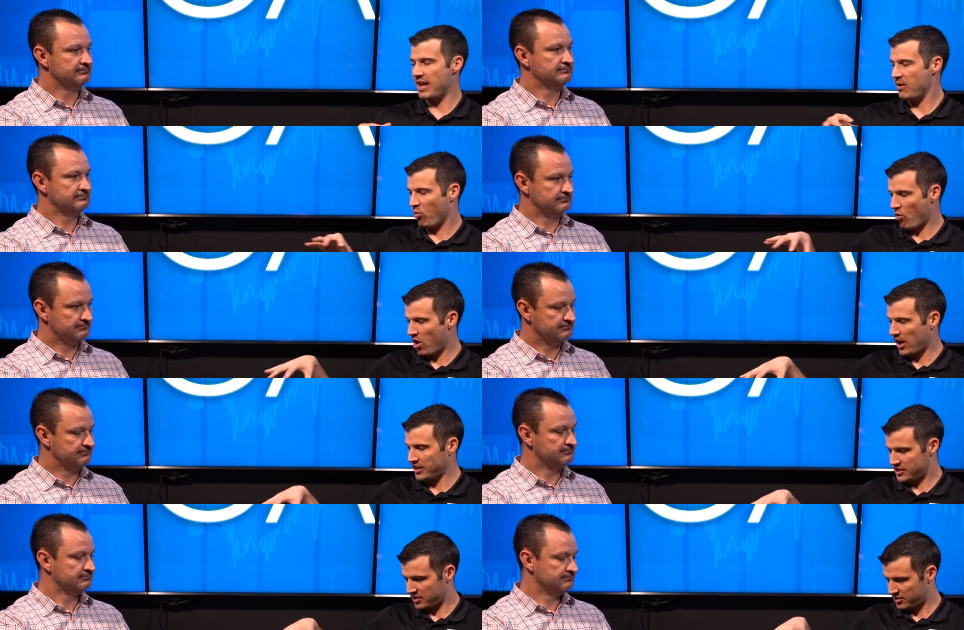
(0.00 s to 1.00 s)
Speaker 1: they
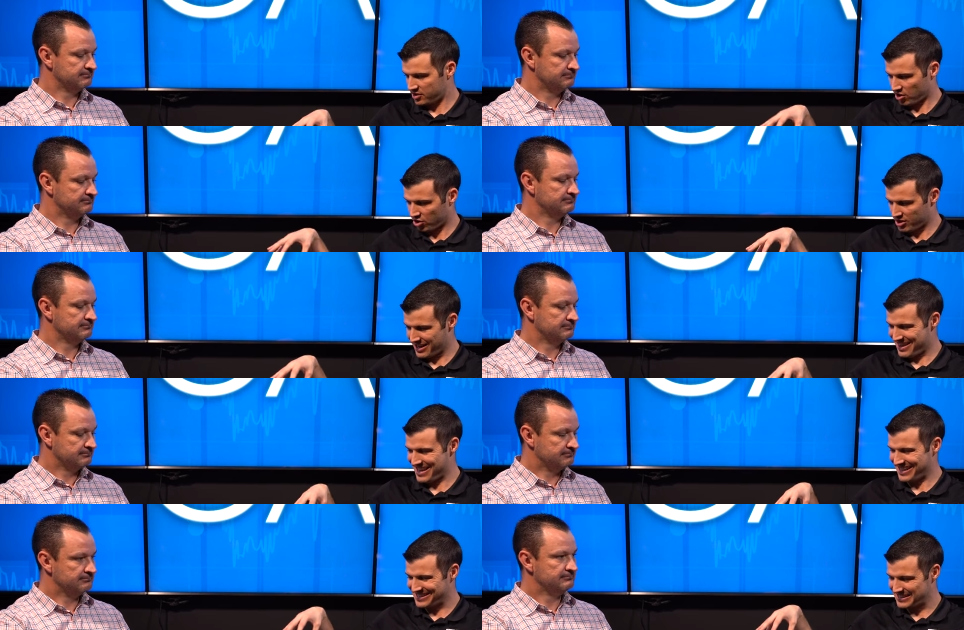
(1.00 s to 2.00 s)
want to earn
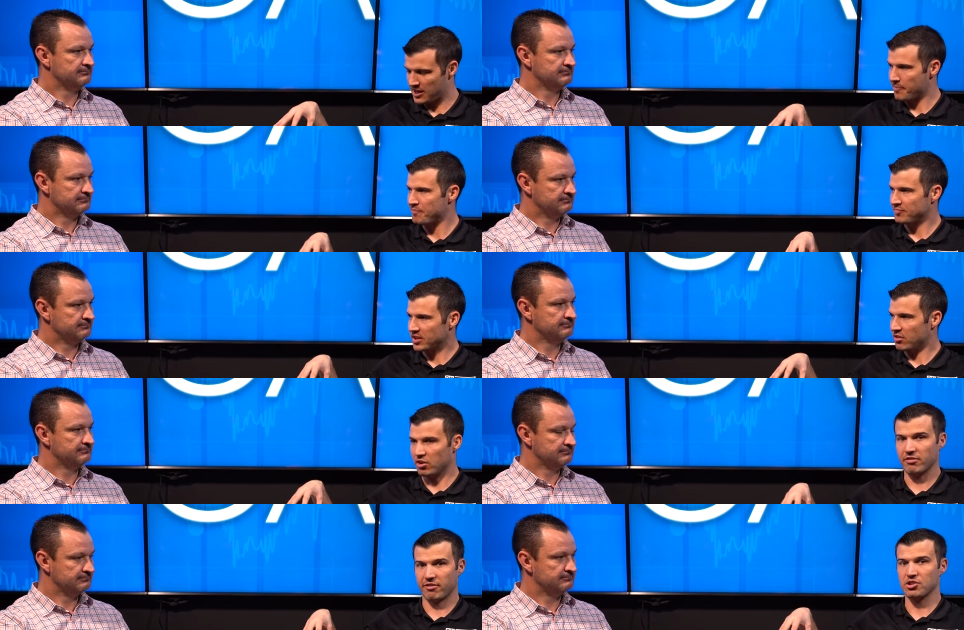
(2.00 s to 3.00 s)
this,
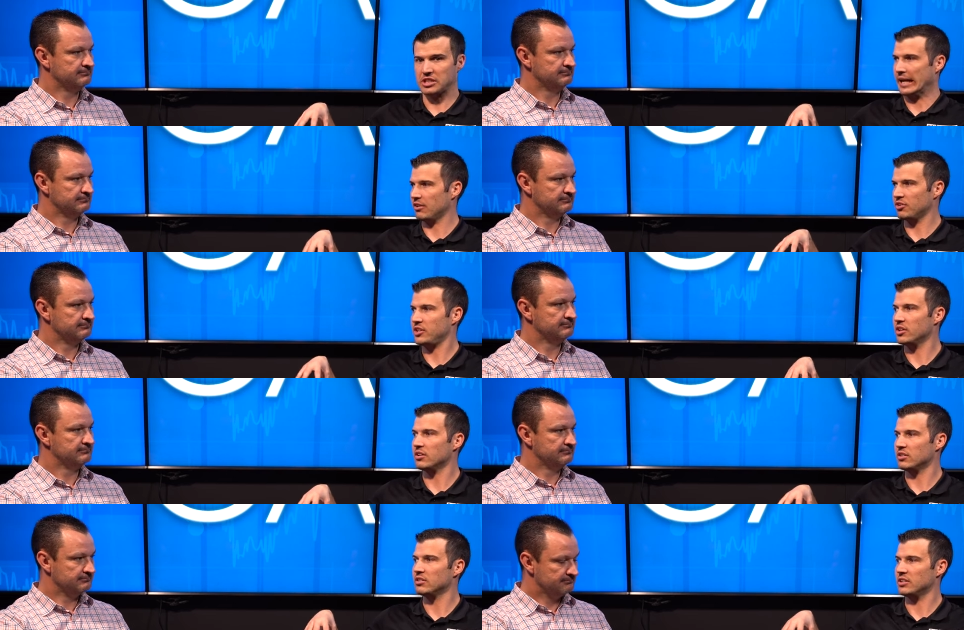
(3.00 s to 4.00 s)
their first calendar
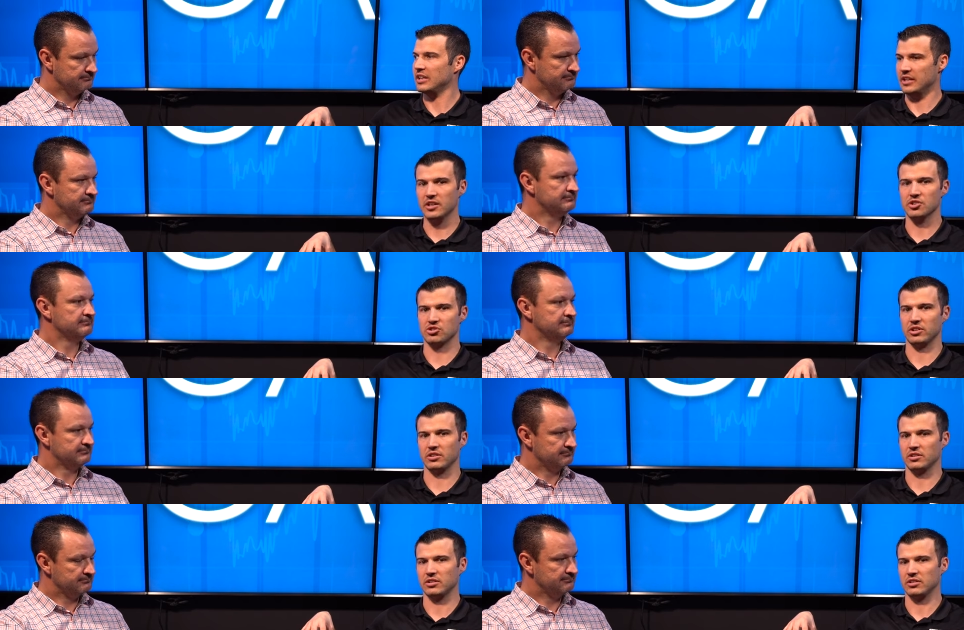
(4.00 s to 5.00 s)
year in the
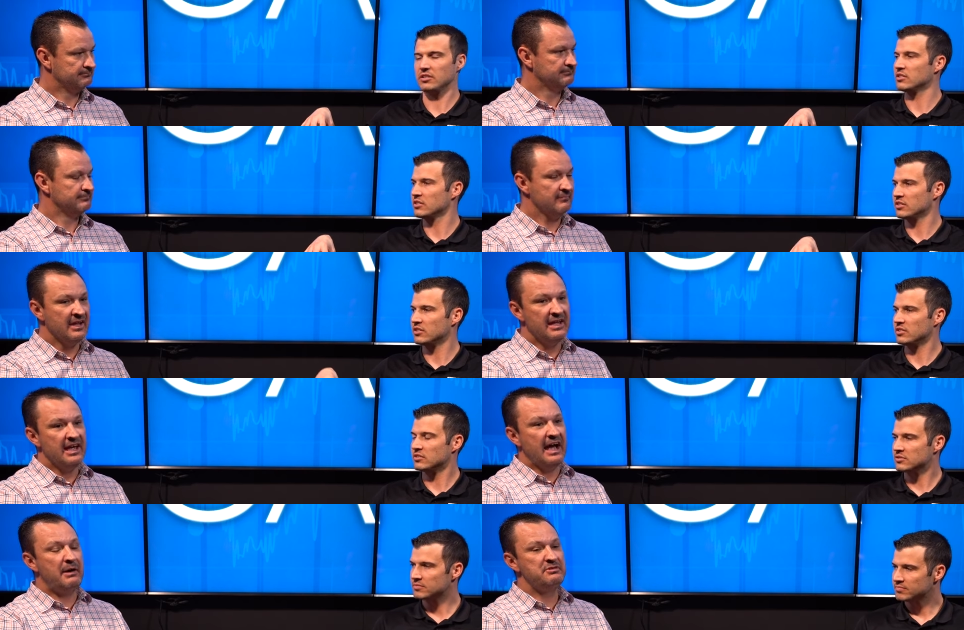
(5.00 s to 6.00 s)
industry?
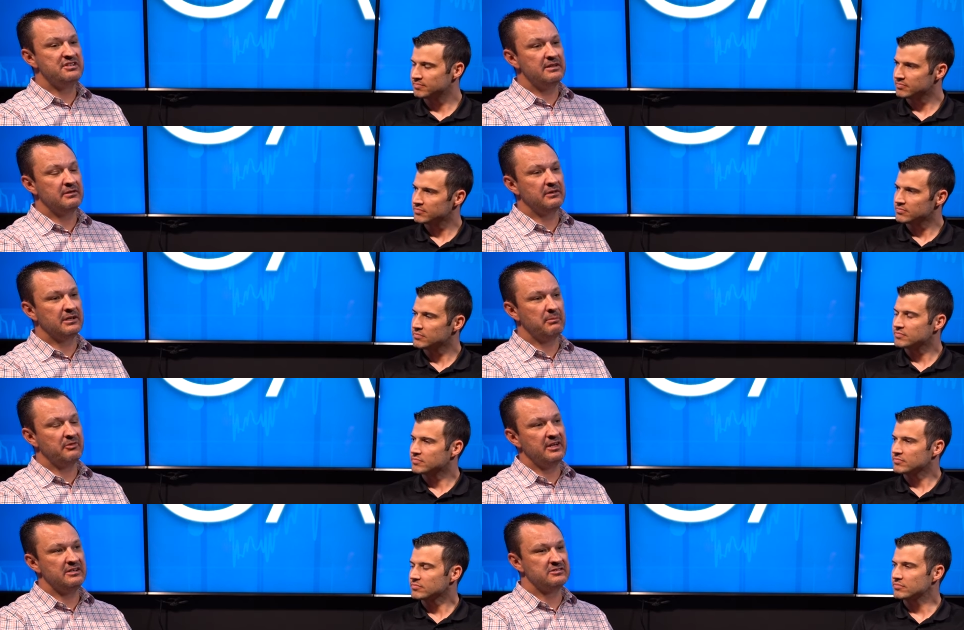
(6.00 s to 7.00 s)
Speaker 2: I would say that a
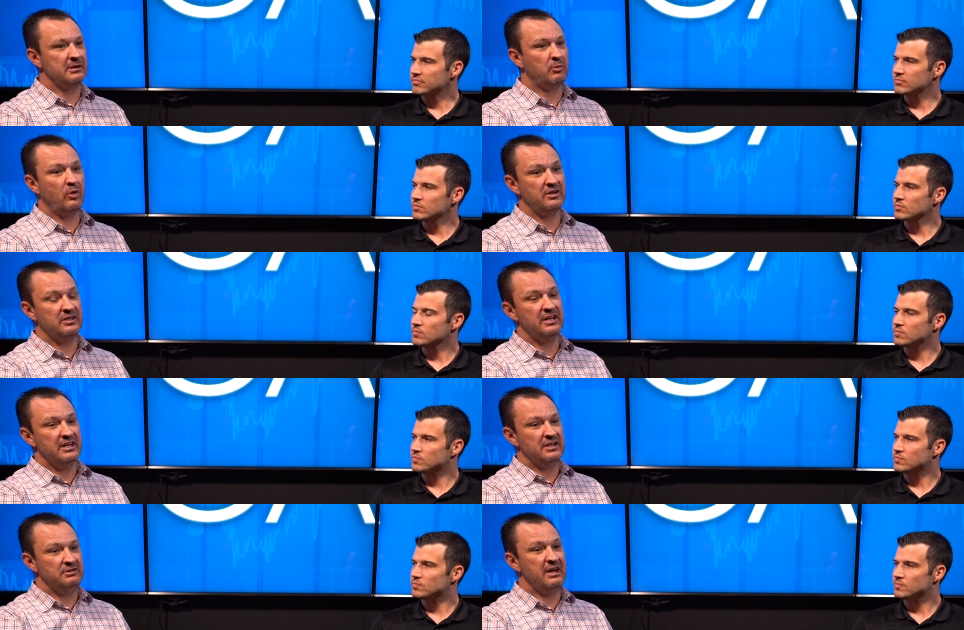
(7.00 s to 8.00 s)
couple things. Number one,
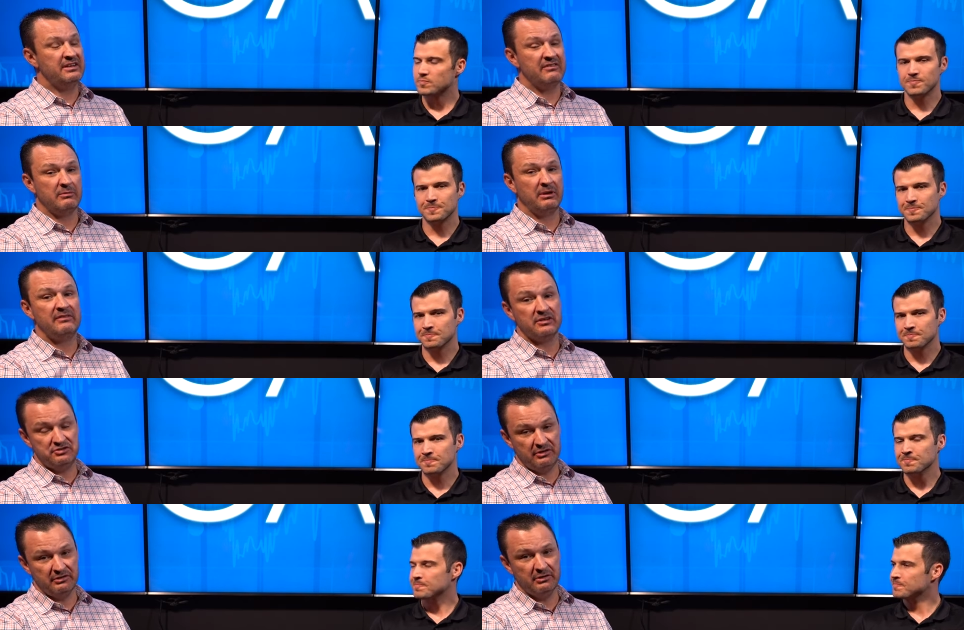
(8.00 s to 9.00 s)
you have to have a belief
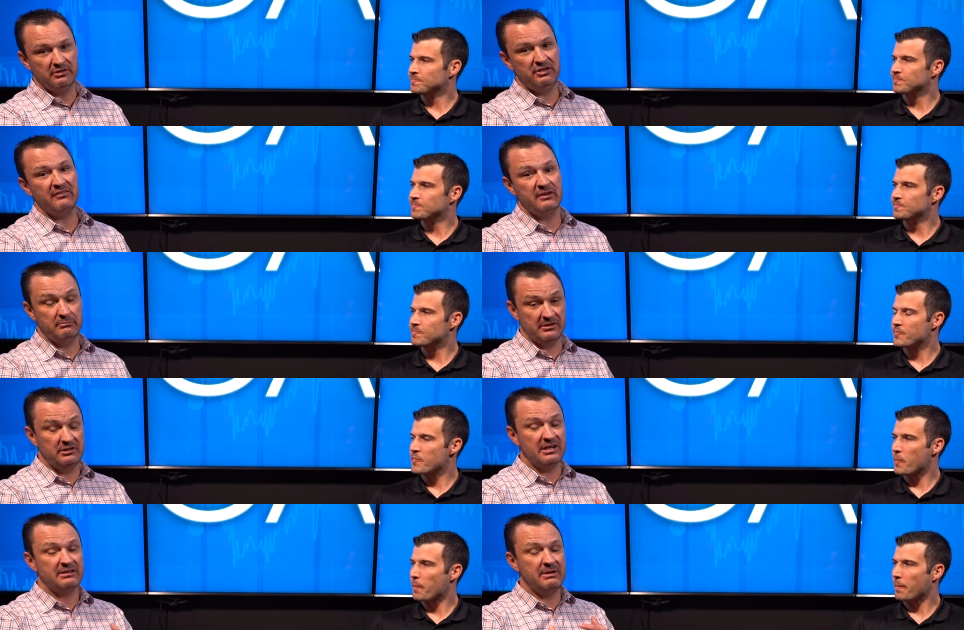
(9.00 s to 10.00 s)
that you can do it, and you have to
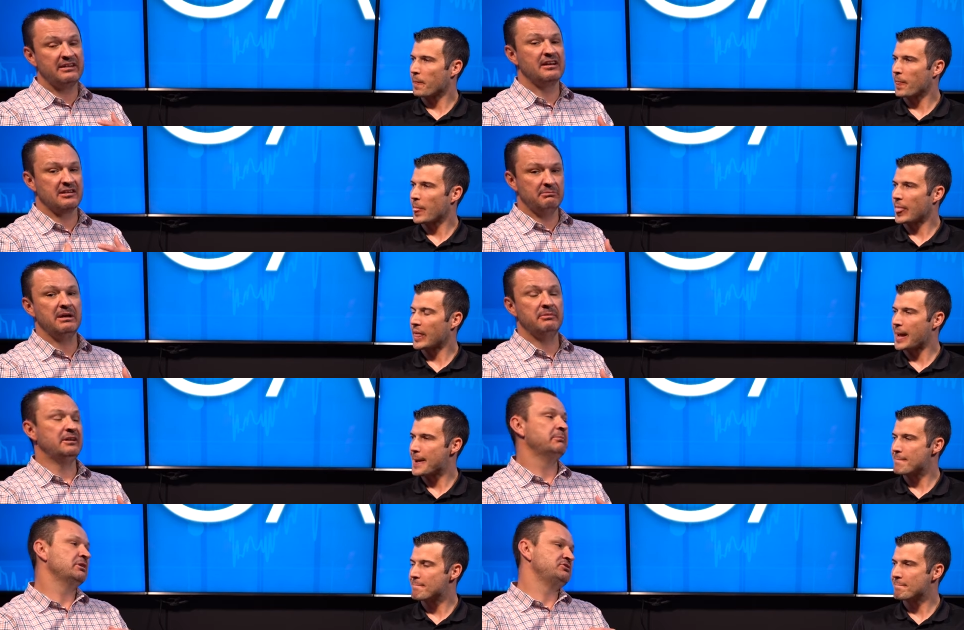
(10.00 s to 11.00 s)
you have to make that
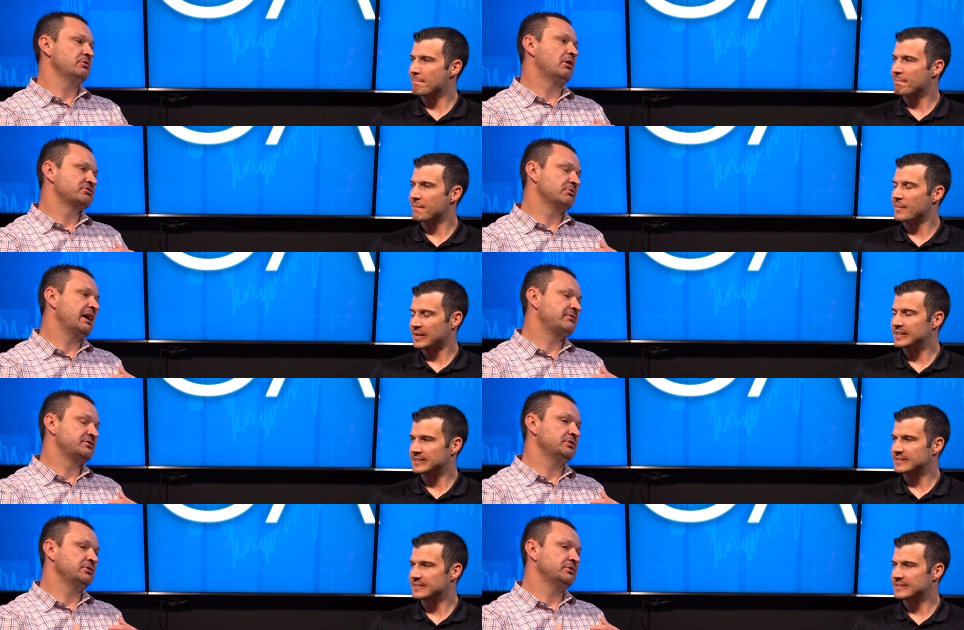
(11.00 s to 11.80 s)
commitment. And but you also have